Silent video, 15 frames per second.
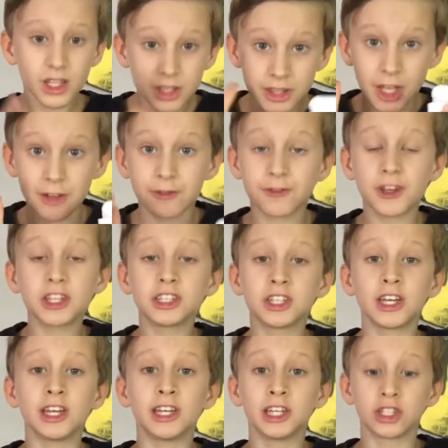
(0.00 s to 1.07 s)
They fit in your
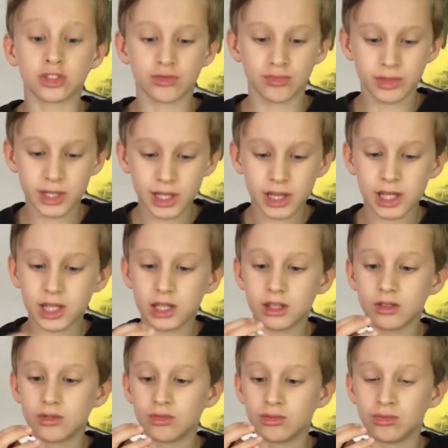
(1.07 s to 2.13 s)
ears really,
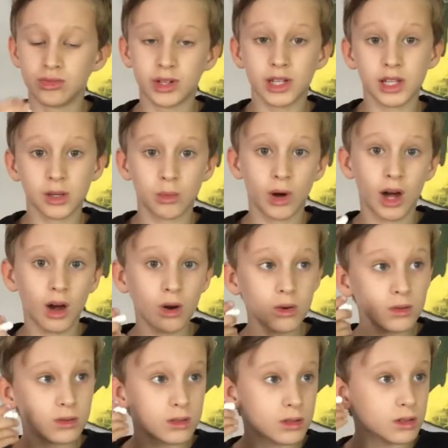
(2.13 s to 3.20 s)
really well.
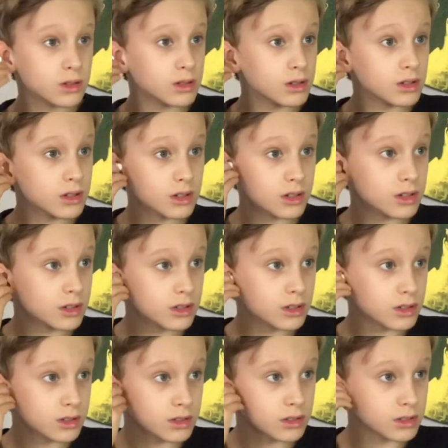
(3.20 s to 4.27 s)

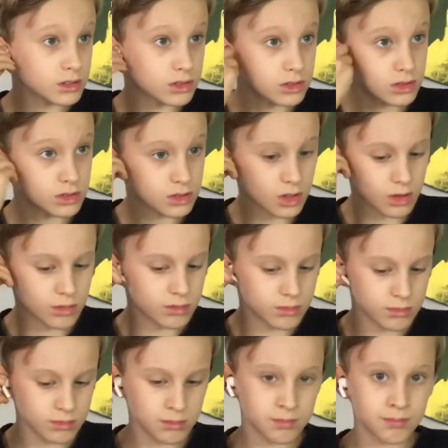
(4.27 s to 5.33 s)
Because you just go
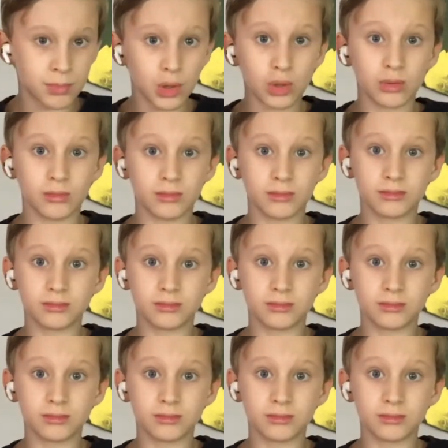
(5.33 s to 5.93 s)
boom.